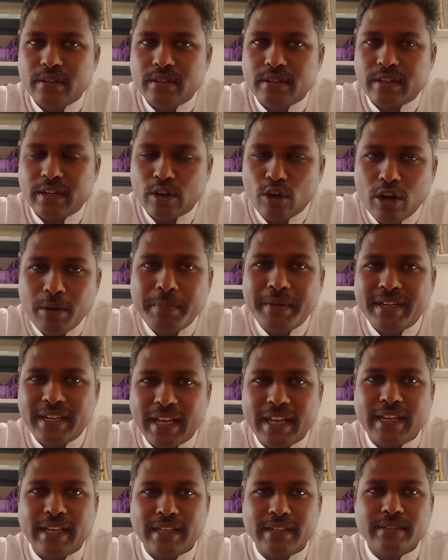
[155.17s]
cannot be
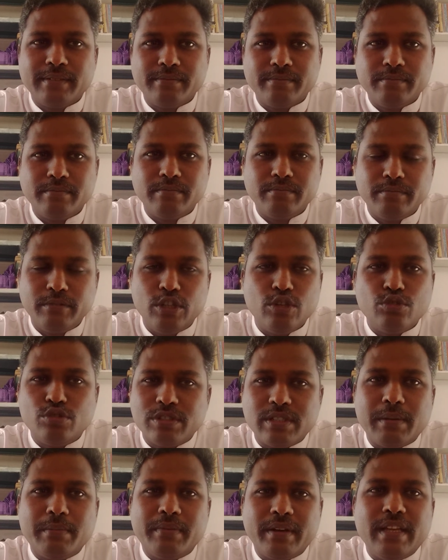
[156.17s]
taken due to
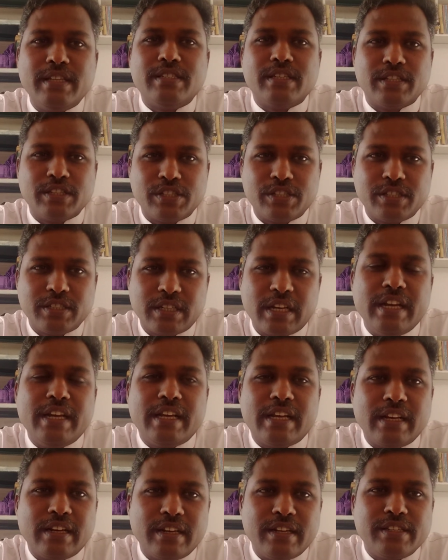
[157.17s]
some reasons,
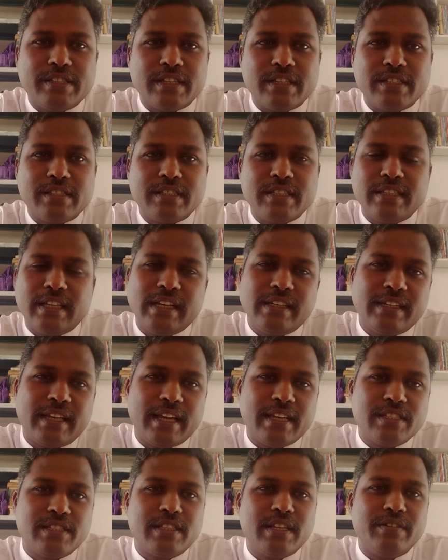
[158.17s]
clinical reasons. In that
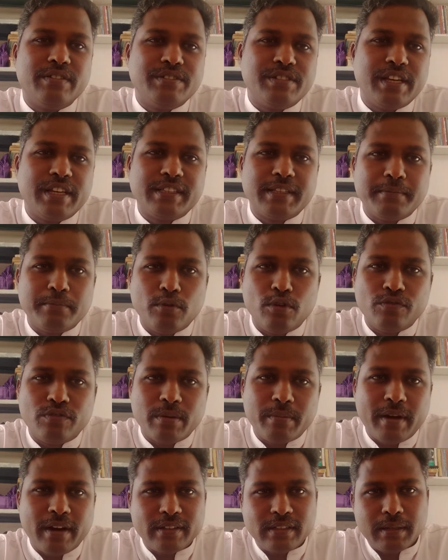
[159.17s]
case, they will take the bone
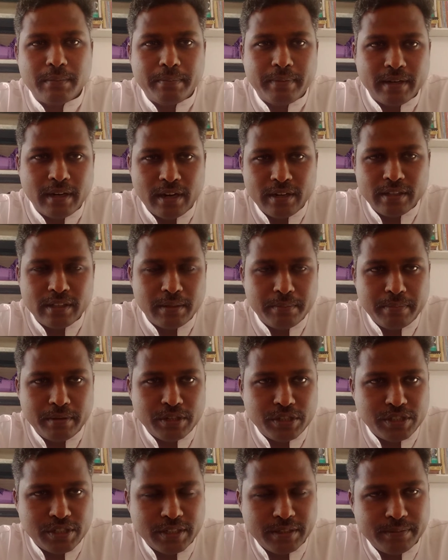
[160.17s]
from another
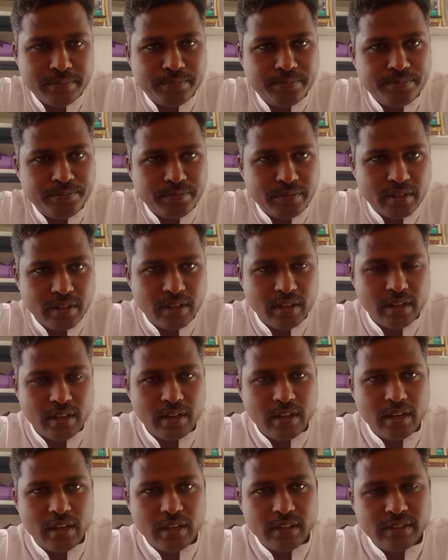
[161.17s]
person.
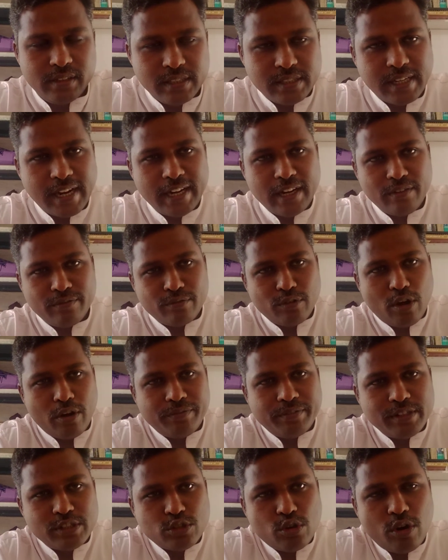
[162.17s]
This kind of
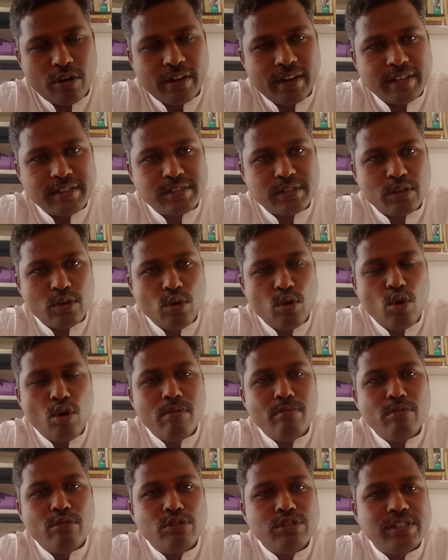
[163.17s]
graft is called as
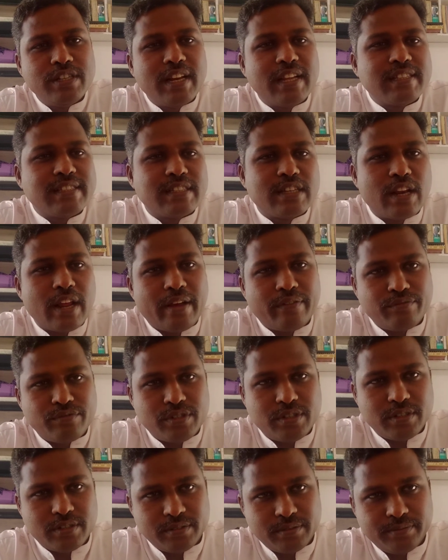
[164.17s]
homogeneous graft.